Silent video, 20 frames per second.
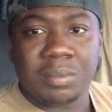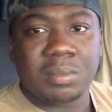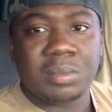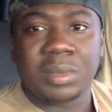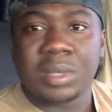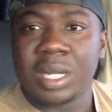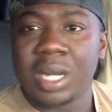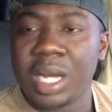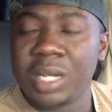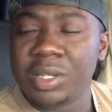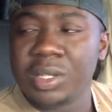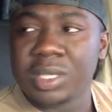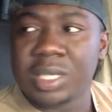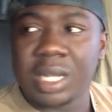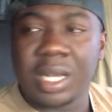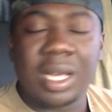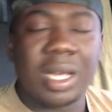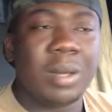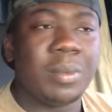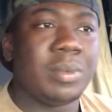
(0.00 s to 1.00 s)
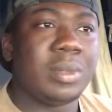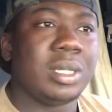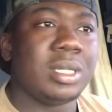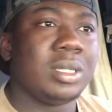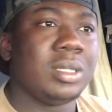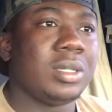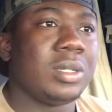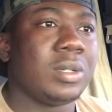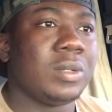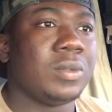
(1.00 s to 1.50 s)
hundreds of companies,
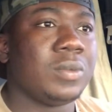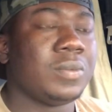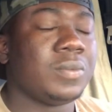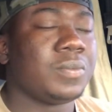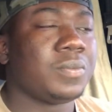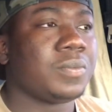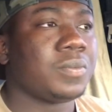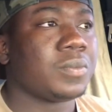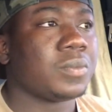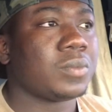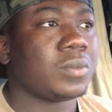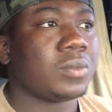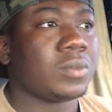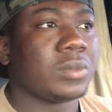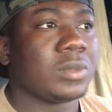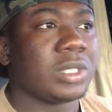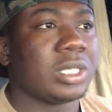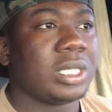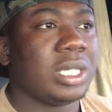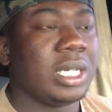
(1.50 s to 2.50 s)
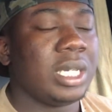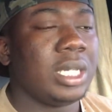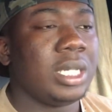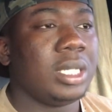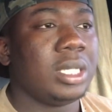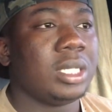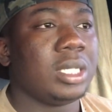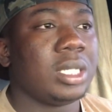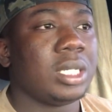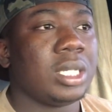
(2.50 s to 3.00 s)
you know, and
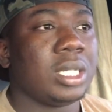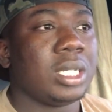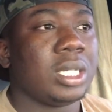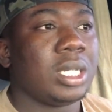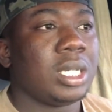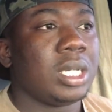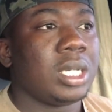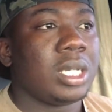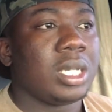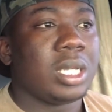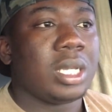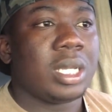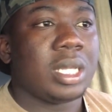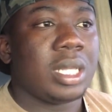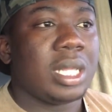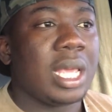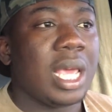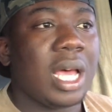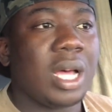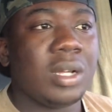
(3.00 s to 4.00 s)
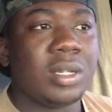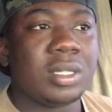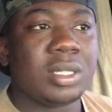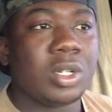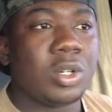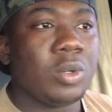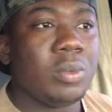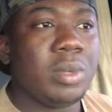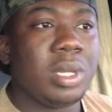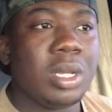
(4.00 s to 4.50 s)
they all
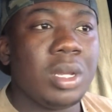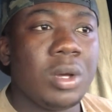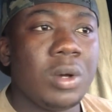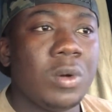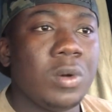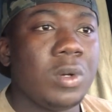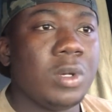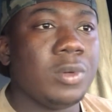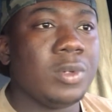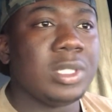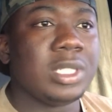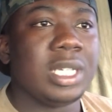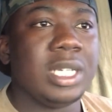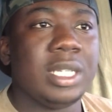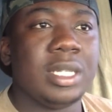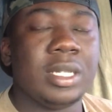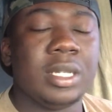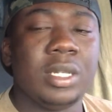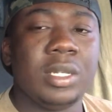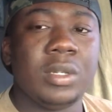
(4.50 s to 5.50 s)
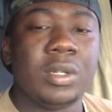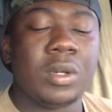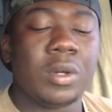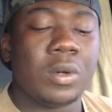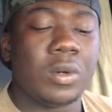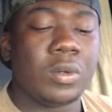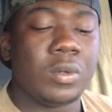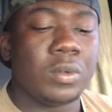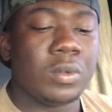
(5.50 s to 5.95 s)
told me no. It was either, you know,